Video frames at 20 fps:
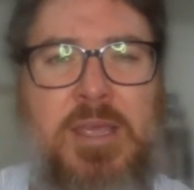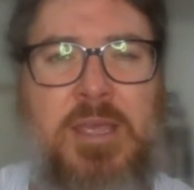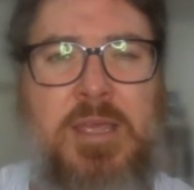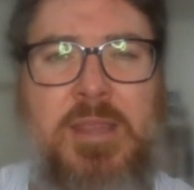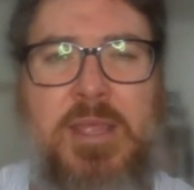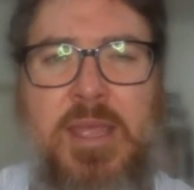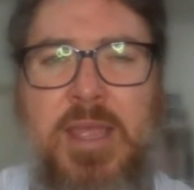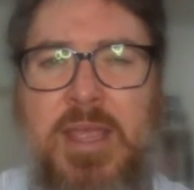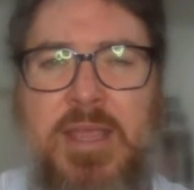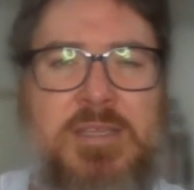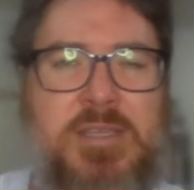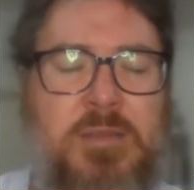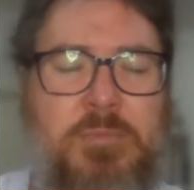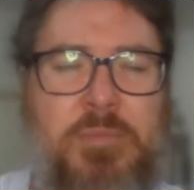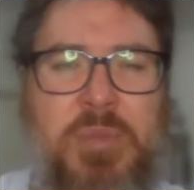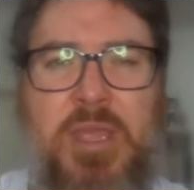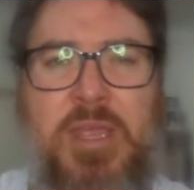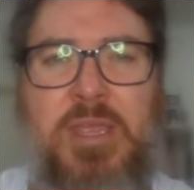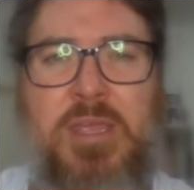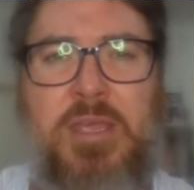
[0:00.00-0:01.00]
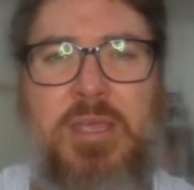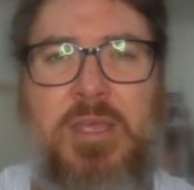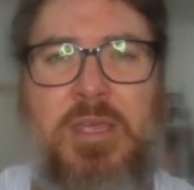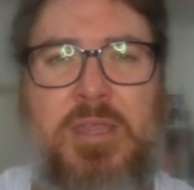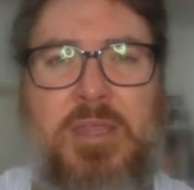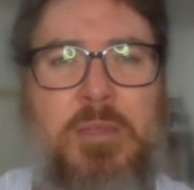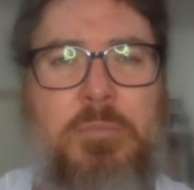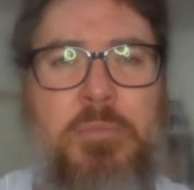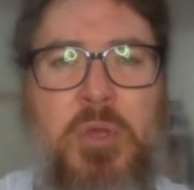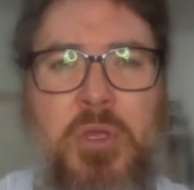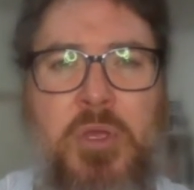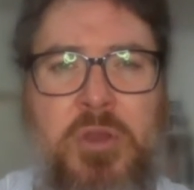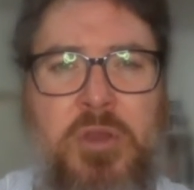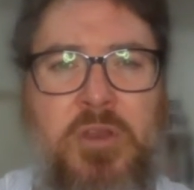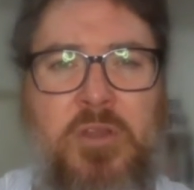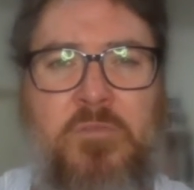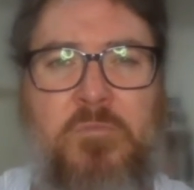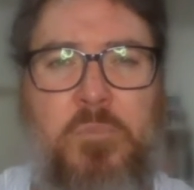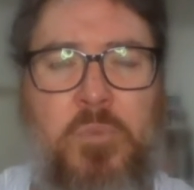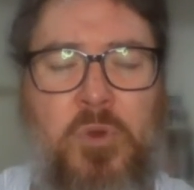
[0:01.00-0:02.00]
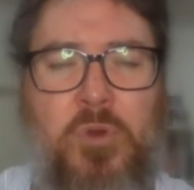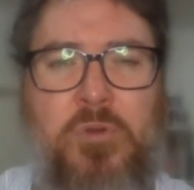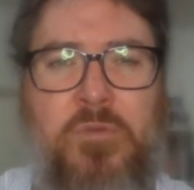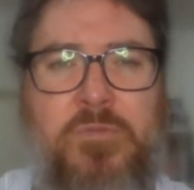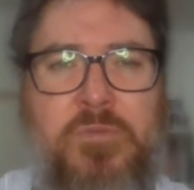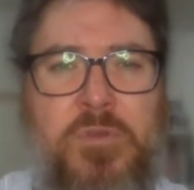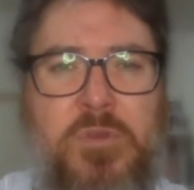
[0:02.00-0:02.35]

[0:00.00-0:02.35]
There has to be the burden of proof